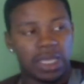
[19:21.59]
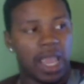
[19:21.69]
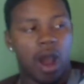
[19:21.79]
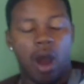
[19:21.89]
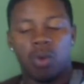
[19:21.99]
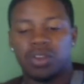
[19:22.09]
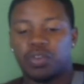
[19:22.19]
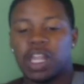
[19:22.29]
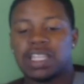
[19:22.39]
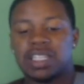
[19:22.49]
They always
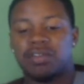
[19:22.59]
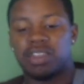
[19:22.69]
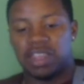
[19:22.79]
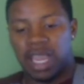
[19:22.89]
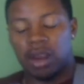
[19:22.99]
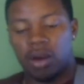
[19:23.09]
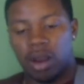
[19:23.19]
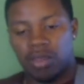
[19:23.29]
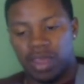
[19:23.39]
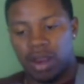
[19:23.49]
feel as if
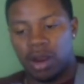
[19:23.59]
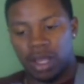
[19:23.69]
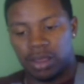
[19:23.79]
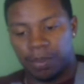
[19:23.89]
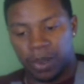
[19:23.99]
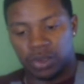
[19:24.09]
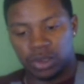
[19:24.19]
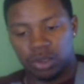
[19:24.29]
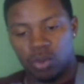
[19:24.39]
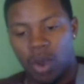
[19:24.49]
they're the
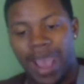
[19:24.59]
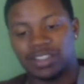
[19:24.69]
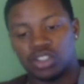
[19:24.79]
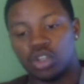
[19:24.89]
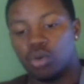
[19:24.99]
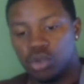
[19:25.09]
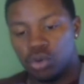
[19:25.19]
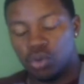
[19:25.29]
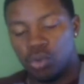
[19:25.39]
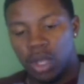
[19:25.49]
person who has to show
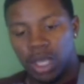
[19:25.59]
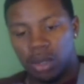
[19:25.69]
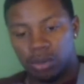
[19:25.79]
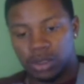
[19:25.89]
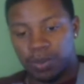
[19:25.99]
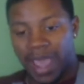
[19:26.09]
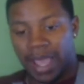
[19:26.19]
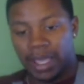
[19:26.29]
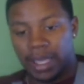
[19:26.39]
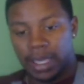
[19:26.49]
you
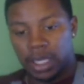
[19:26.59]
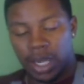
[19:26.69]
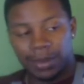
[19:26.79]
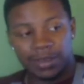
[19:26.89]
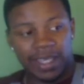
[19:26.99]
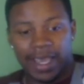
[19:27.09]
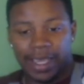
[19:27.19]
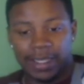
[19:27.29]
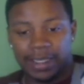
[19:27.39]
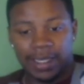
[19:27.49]
respect. You know what I'm
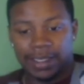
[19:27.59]
saying?